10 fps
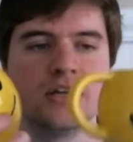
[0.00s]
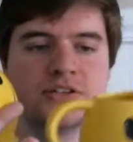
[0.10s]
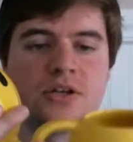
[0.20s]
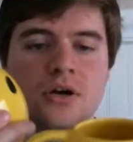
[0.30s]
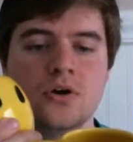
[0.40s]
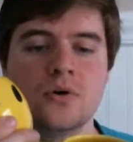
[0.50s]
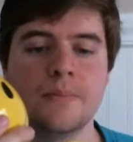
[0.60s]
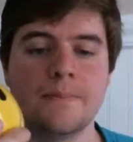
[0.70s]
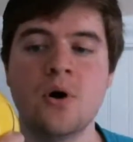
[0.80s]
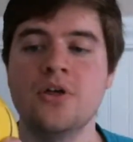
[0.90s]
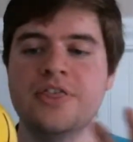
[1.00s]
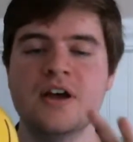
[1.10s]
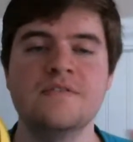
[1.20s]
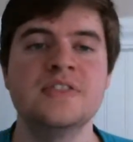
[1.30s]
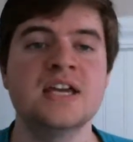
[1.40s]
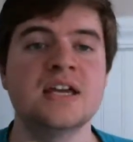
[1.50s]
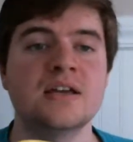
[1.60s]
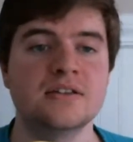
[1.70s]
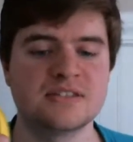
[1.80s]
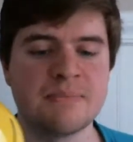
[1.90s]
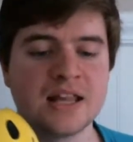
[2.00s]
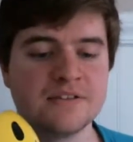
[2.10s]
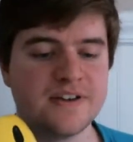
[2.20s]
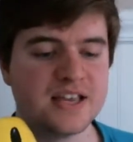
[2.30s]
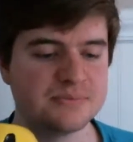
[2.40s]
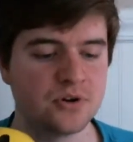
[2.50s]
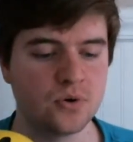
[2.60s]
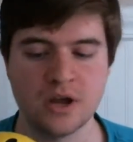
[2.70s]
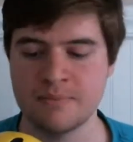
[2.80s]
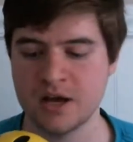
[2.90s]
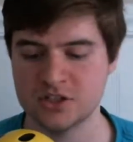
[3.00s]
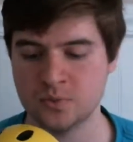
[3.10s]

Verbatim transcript: So both of the smiley face McCoy mugs,